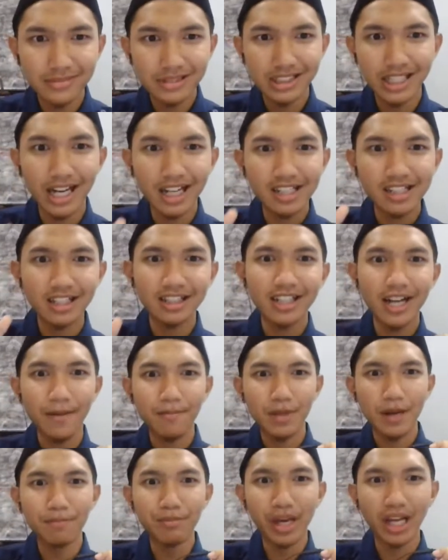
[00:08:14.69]
That is a
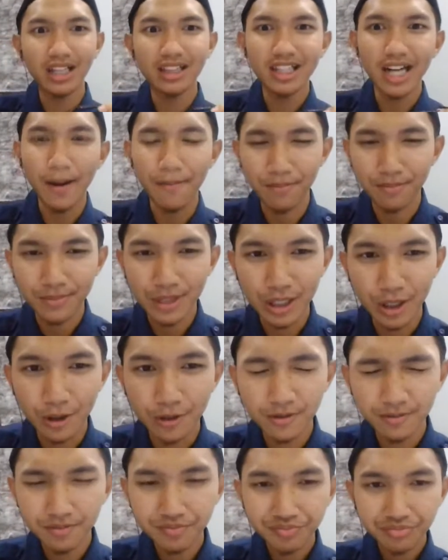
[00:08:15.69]
trap, a big trap, you know.